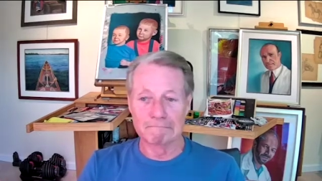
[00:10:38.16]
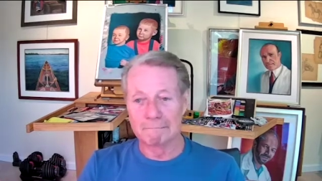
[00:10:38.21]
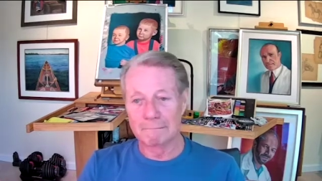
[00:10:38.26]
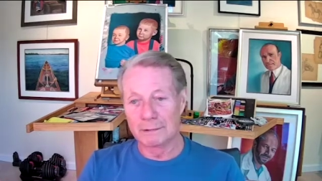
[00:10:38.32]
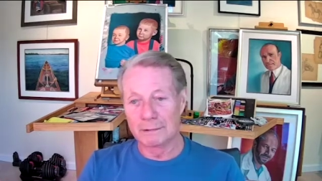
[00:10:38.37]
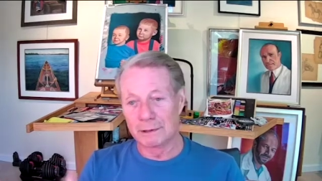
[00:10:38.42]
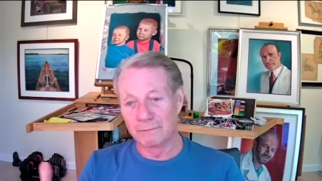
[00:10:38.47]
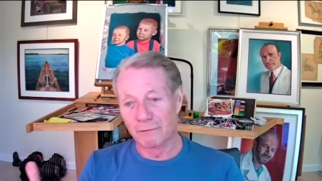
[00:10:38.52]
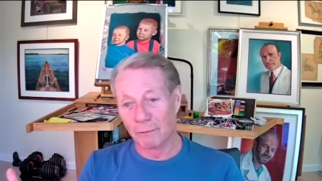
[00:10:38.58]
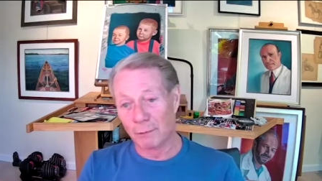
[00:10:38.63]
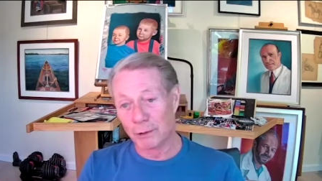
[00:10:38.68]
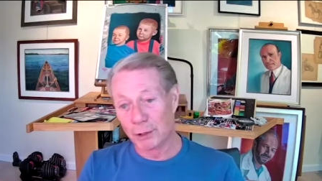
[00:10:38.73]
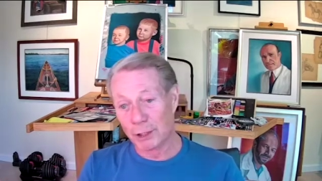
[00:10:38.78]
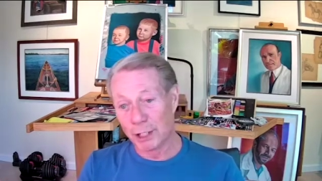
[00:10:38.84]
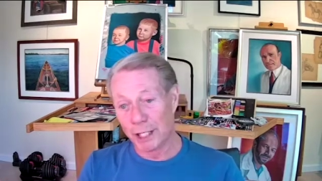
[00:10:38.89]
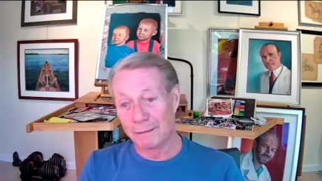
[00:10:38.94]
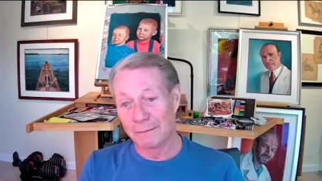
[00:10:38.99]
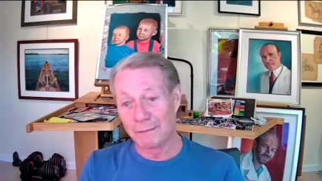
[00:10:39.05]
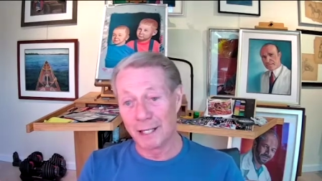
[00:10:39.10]
from the
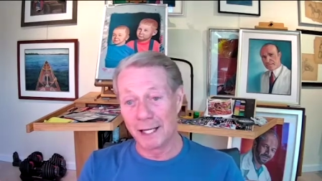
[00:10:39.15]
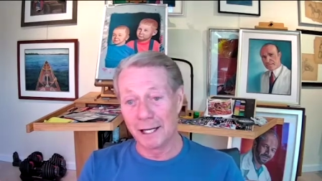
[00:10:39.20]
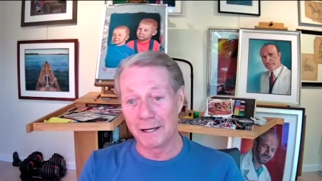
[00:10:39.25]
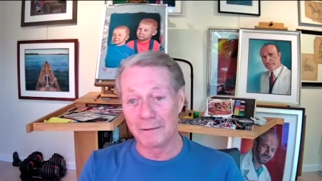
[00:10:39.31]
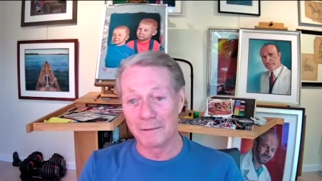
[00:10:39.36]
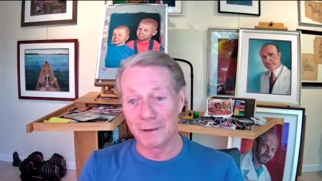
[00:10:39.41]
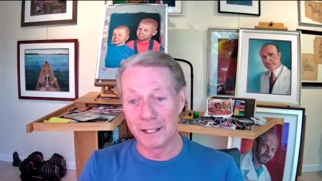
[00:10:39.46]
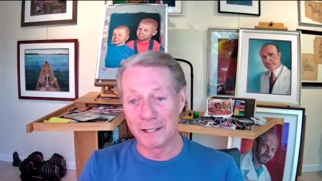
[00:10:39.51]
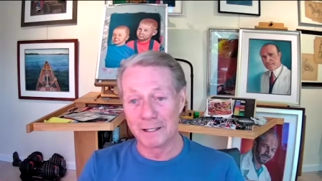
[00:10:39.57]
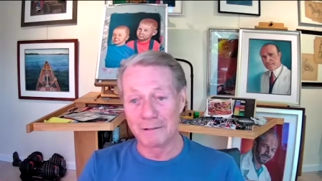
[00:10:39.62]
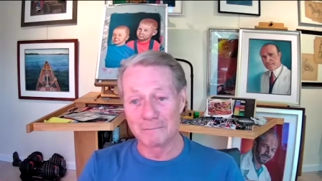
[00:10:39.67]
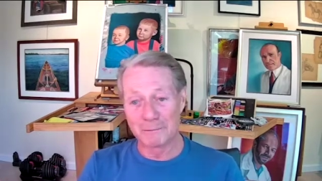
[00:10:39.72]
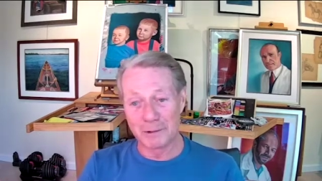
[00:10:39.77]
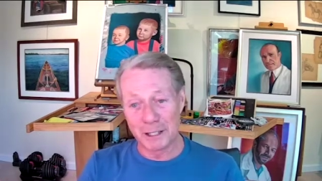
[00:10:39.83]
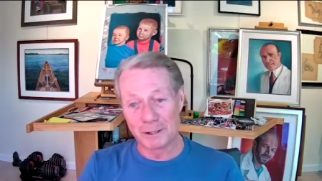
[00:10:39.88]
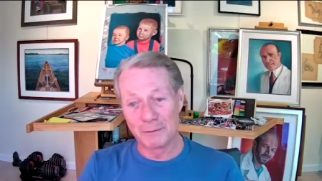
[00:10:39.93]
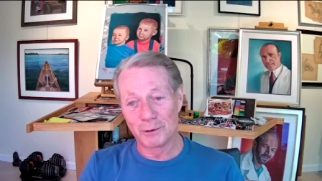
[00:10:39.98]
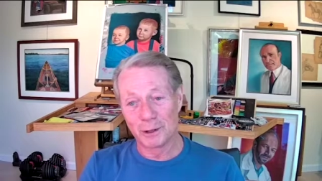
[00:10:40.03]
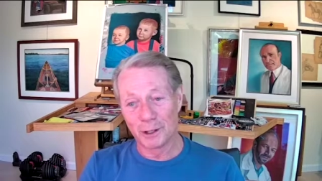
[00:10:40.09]
same town, they
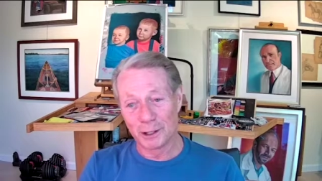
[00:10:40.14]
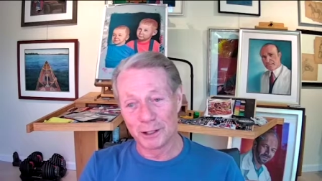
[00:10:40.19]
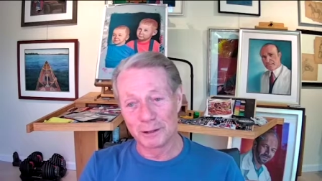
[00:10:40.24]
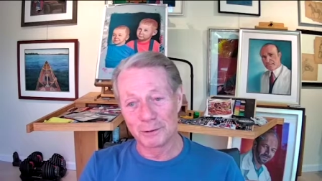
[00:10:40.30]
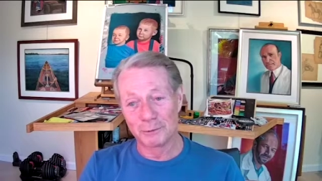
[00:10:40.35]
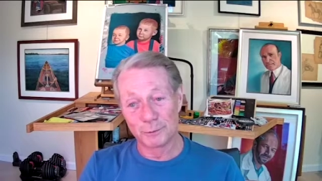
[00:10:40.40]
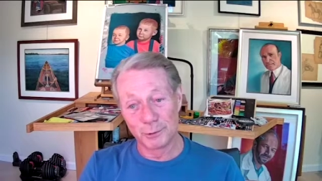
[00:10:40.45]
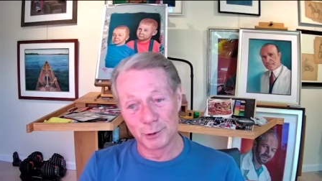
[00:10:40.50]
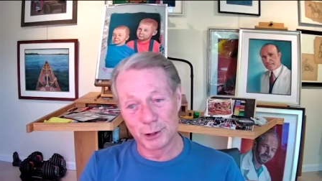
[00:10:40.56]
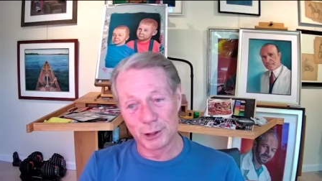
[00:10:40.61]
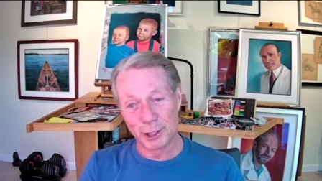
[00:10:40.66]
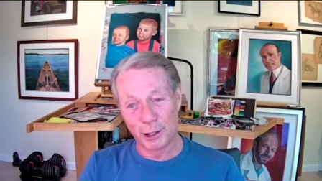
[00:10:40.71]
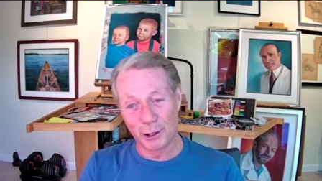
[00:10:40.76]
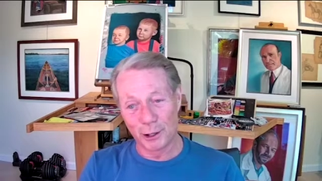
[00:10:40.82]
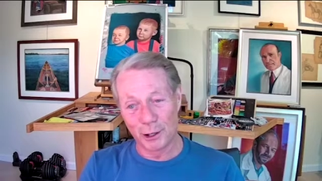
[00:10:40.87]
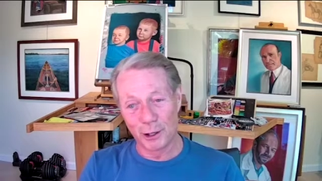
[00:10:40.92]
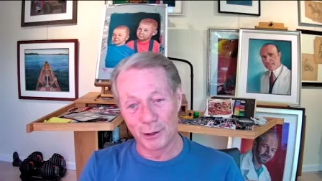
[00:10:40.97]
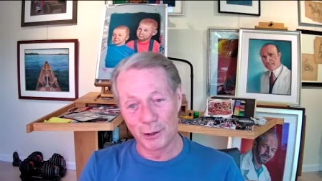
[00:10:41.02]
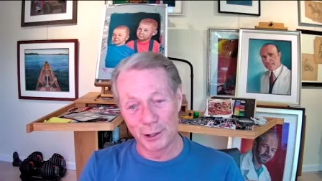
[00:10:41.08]
didn't really
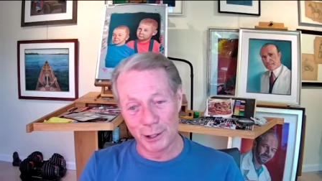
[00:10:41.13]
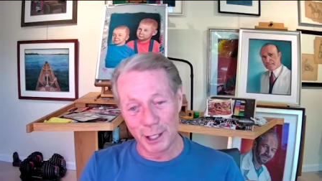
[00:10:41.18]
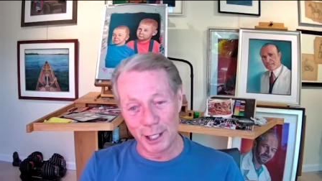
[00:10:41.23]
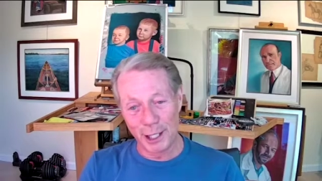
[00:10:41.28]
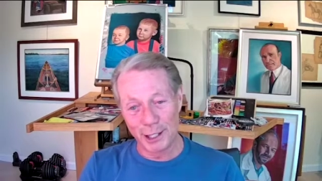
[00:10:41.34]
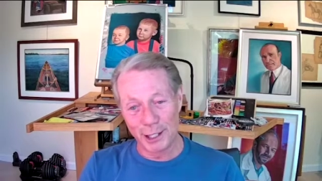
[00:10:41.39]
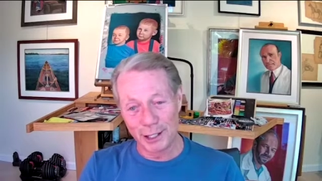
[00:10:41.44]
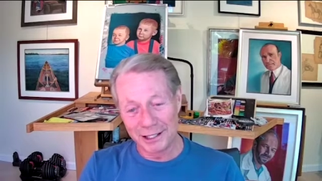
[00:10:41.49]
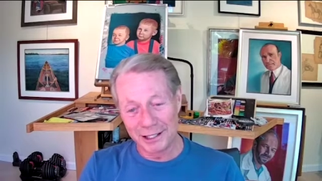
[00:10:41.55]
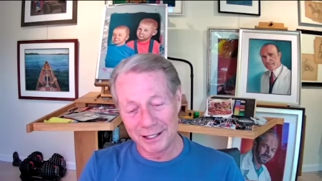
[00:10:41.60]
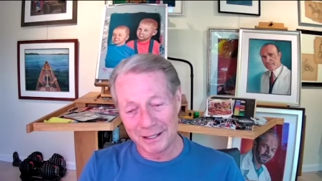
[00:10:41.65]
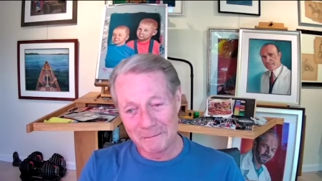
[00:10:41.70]
share all their data.